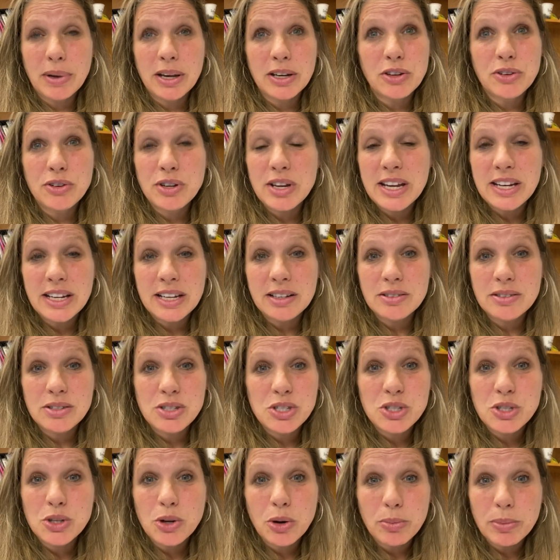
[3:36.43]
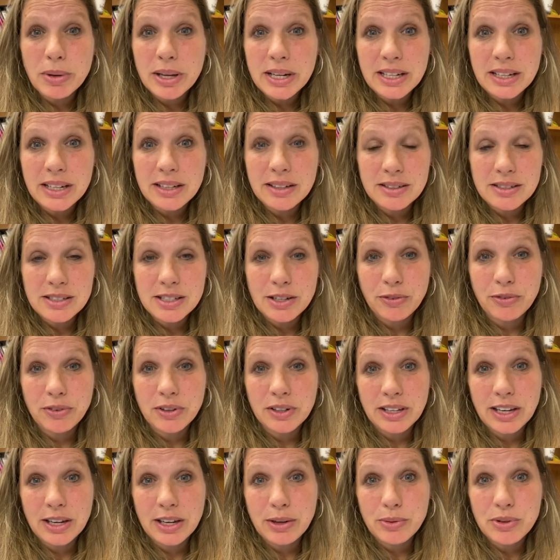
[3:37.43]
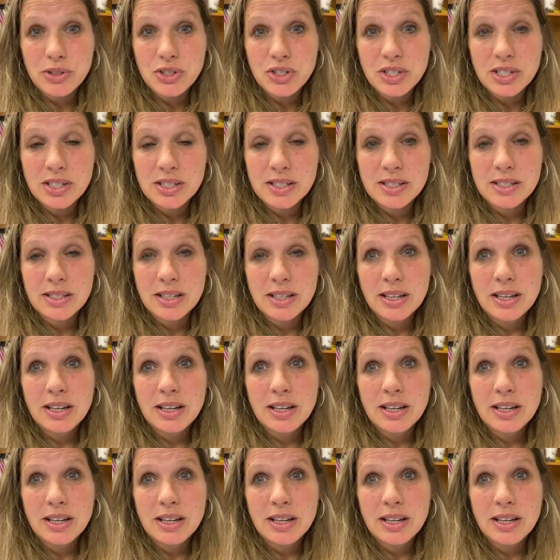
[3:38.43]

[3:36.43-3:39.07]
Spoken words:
creating so many different languages.